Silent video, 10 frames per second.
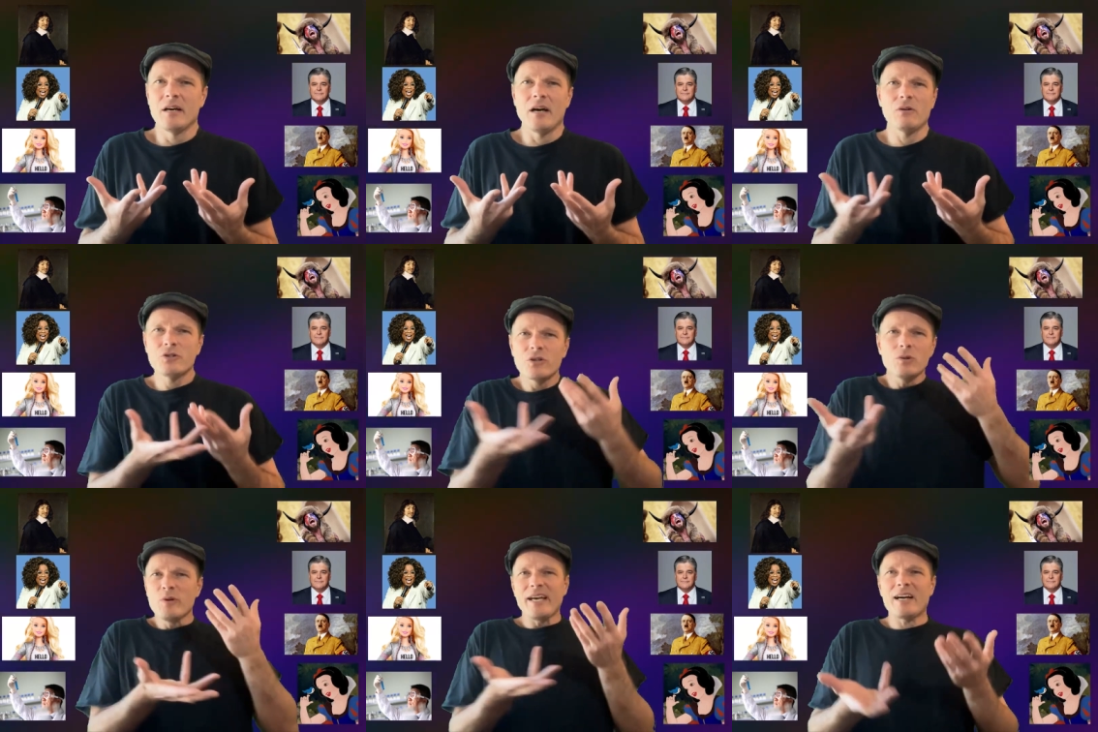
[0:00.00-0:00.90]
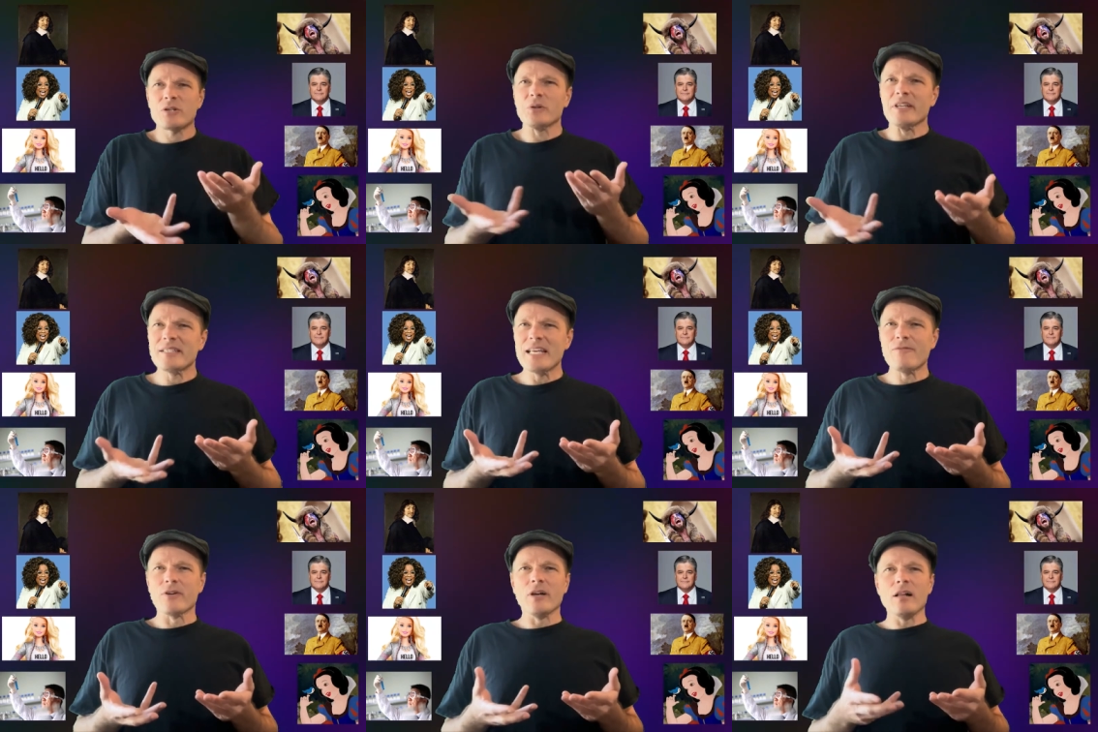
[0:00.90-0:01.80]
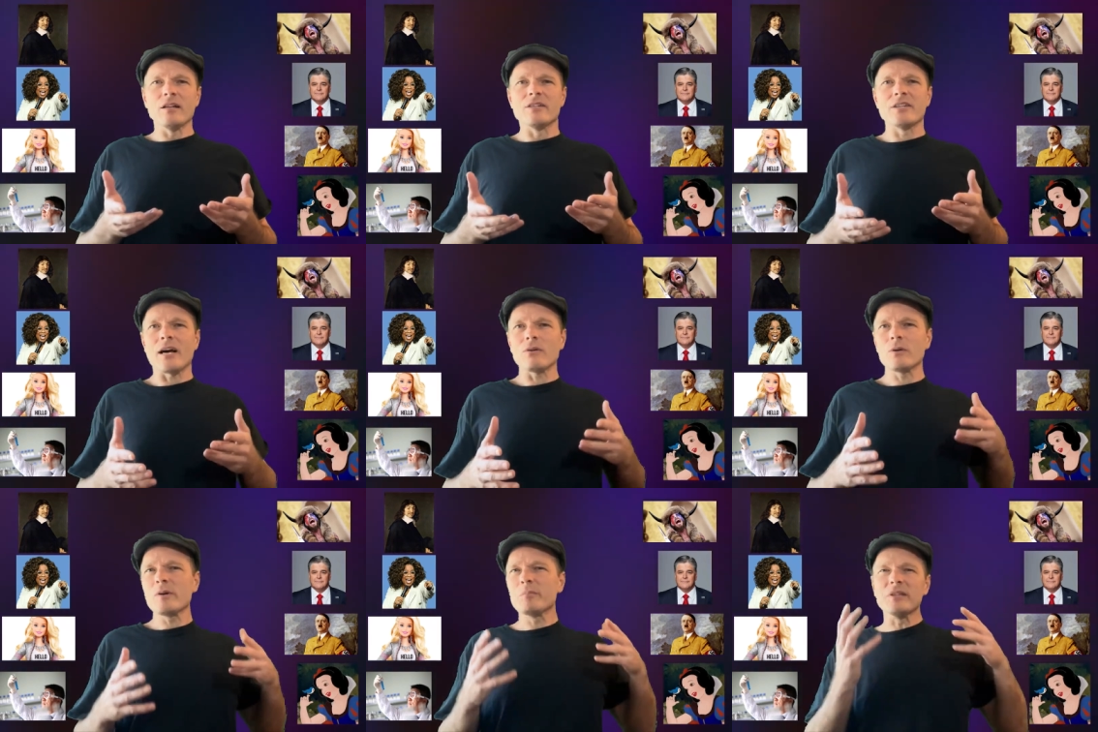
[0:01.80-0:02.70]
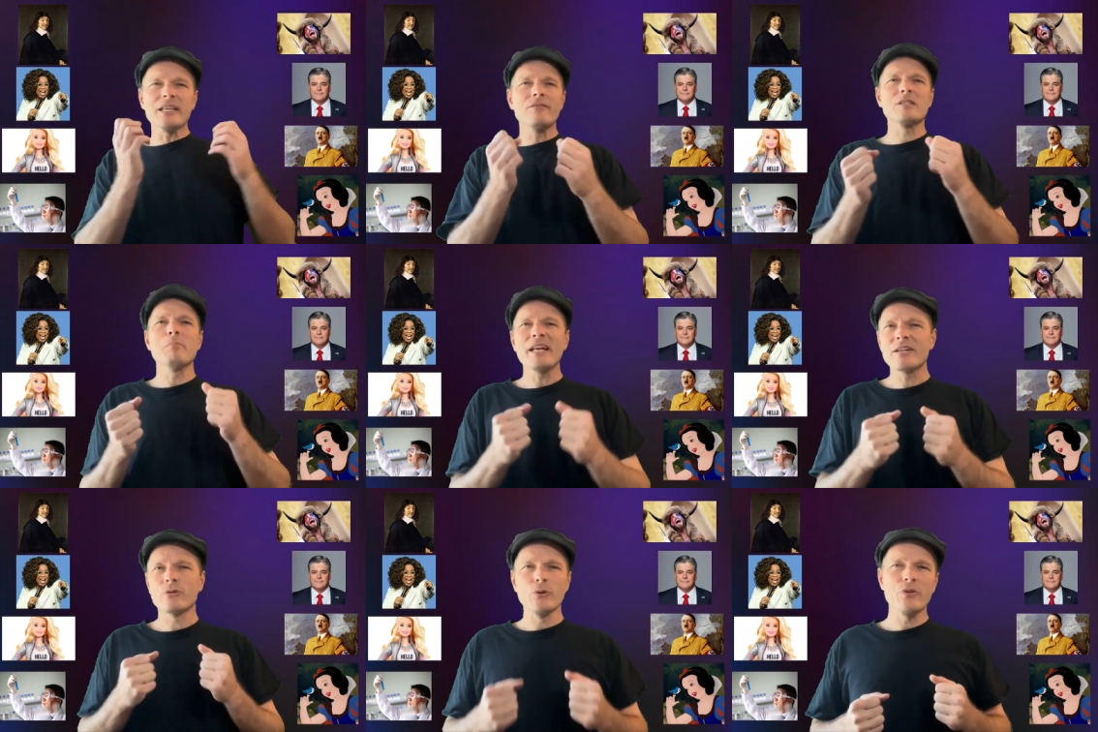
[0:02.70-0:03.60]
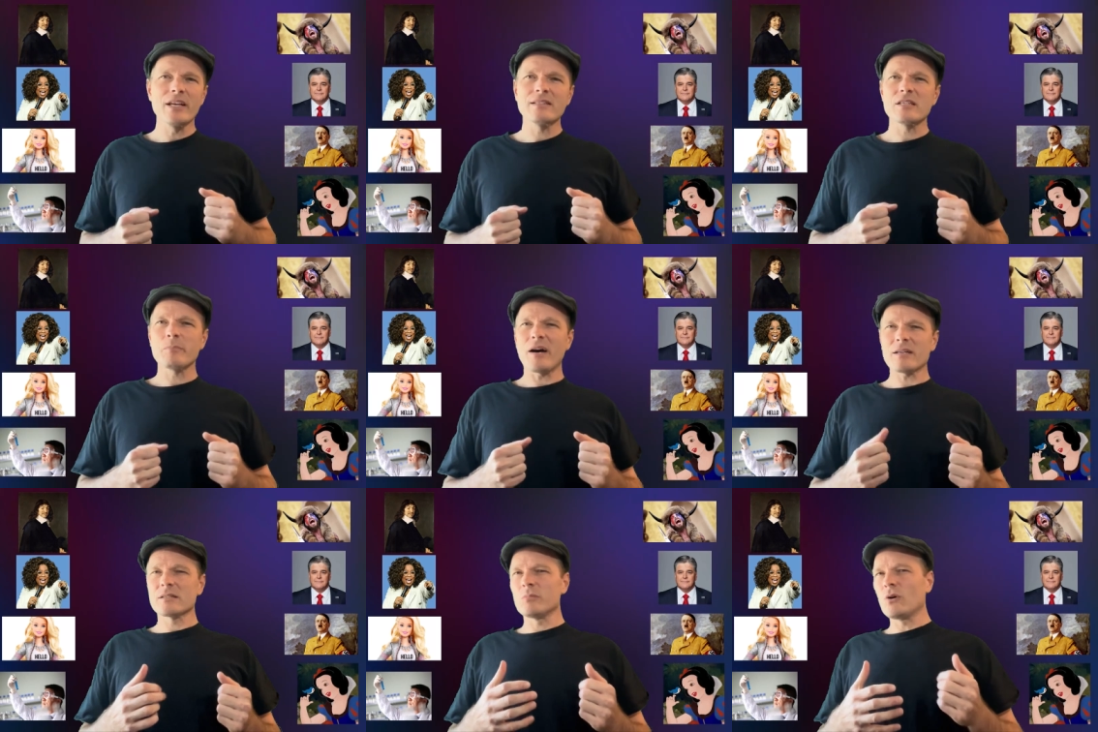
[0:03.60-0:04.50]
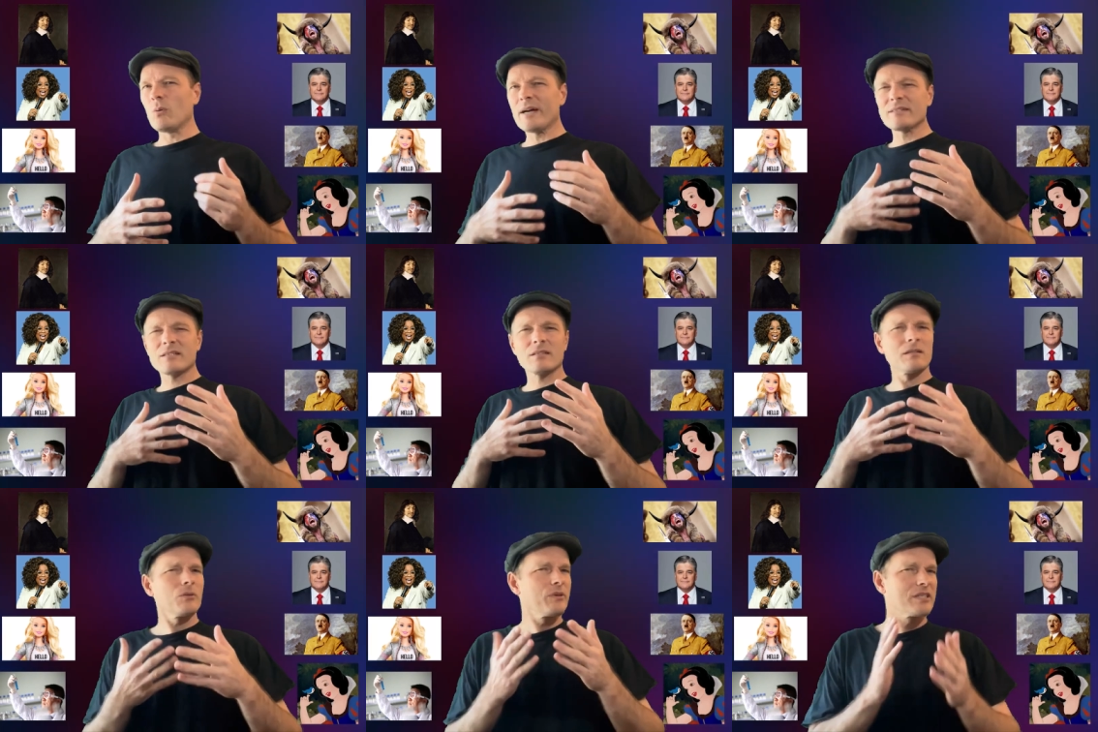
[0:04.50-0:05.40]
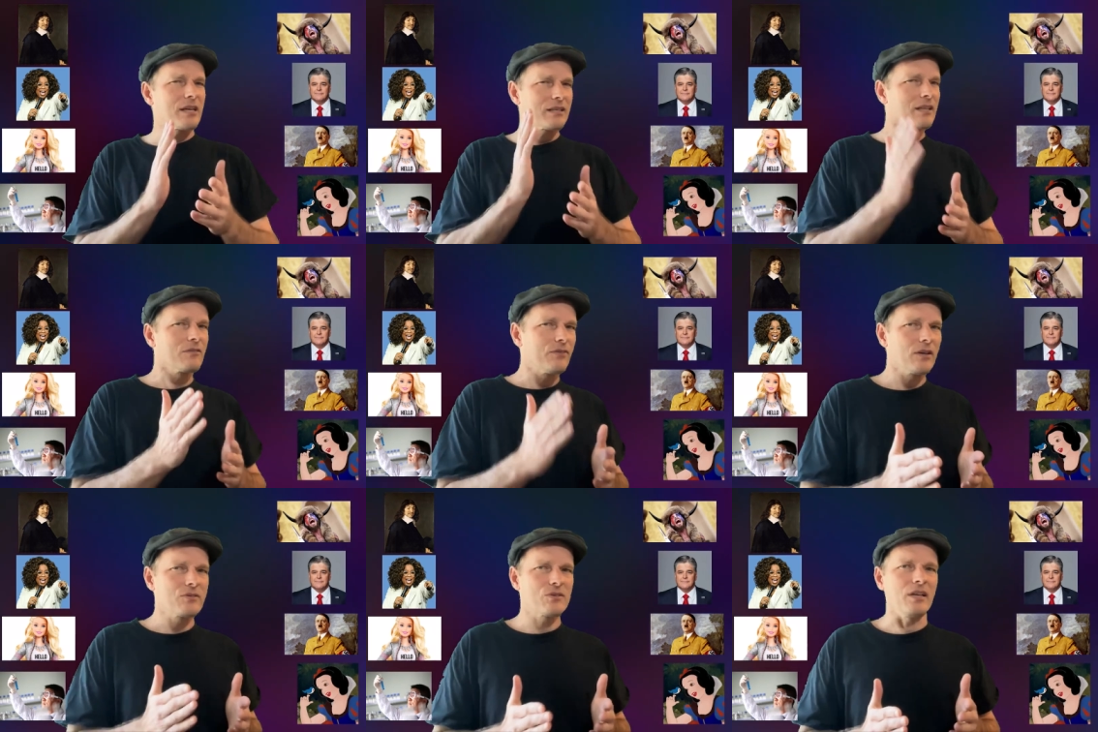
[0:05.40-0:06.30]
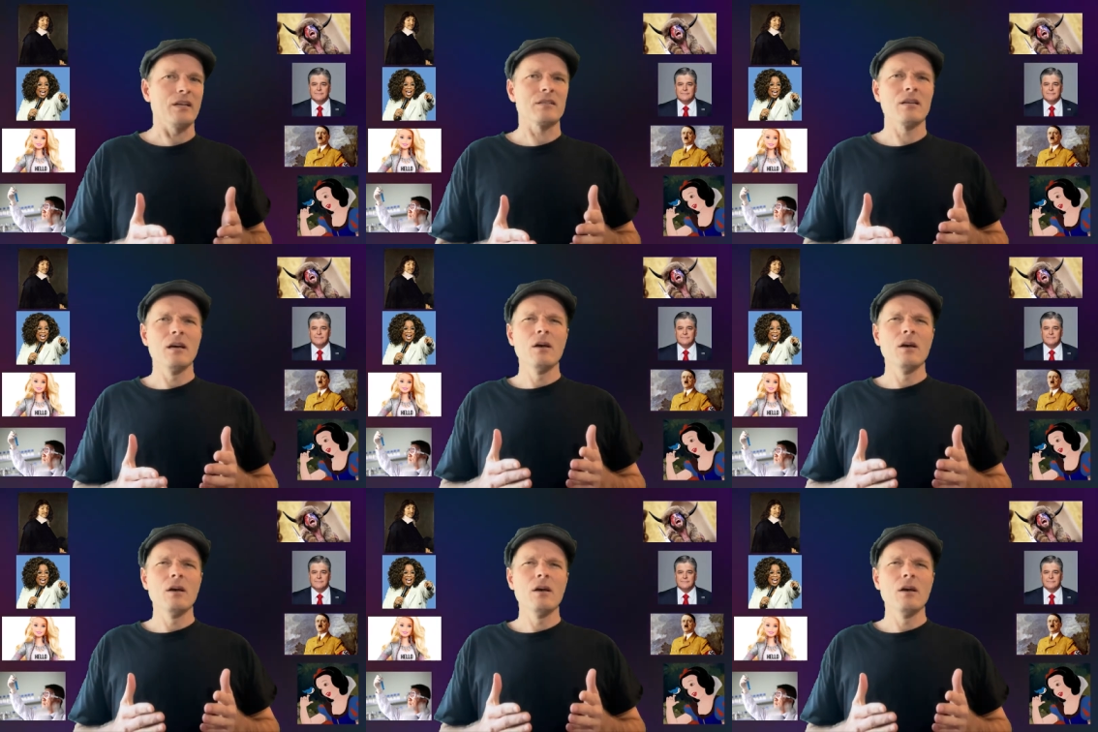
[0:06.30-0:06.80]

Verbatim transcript: How should we actually seek for knowledge? How can we believe as many true things as possible while still rejecting the false things?